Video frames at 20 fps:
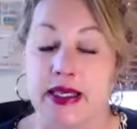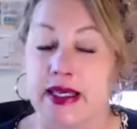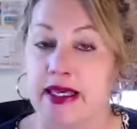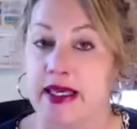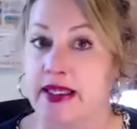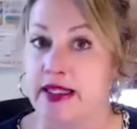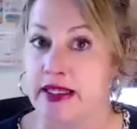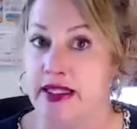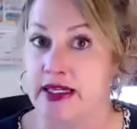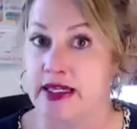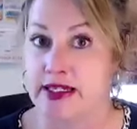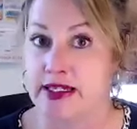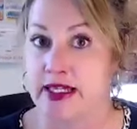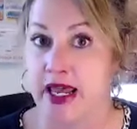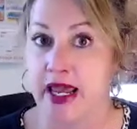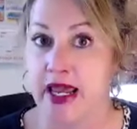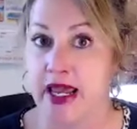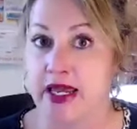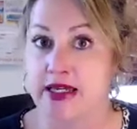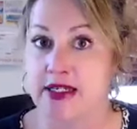In this
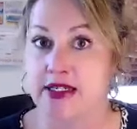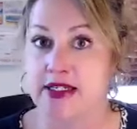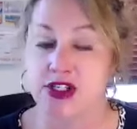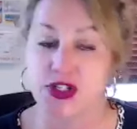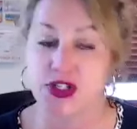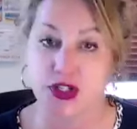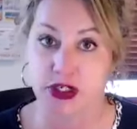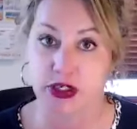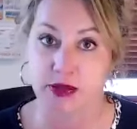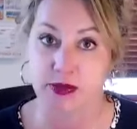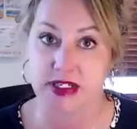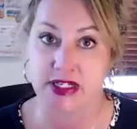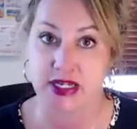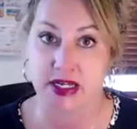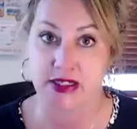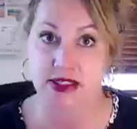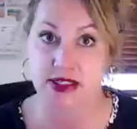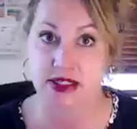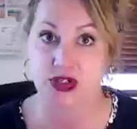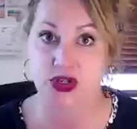case, the
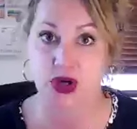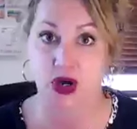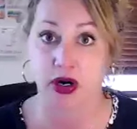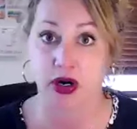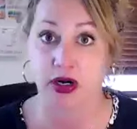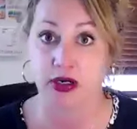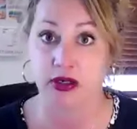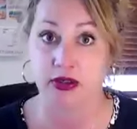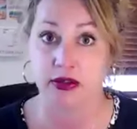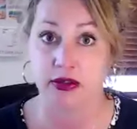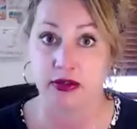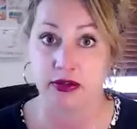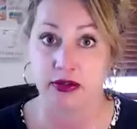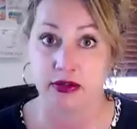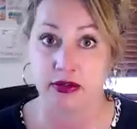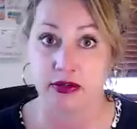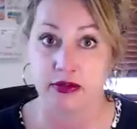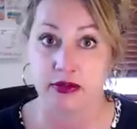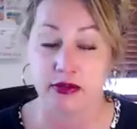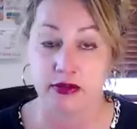circumstances are
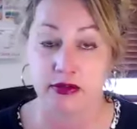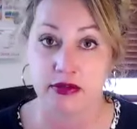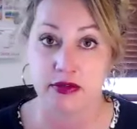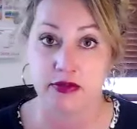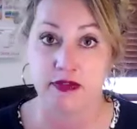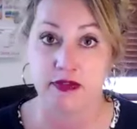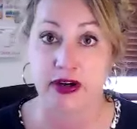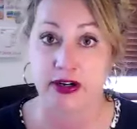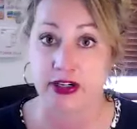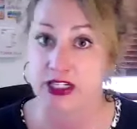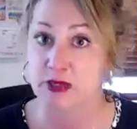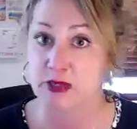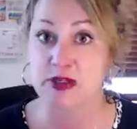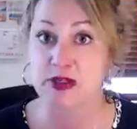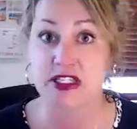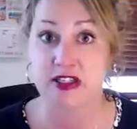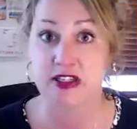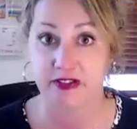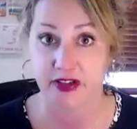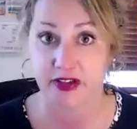very
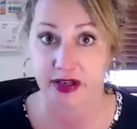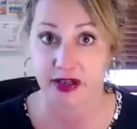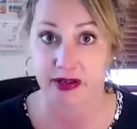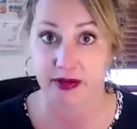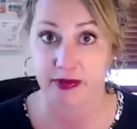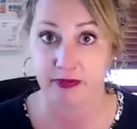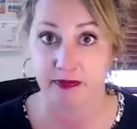specific,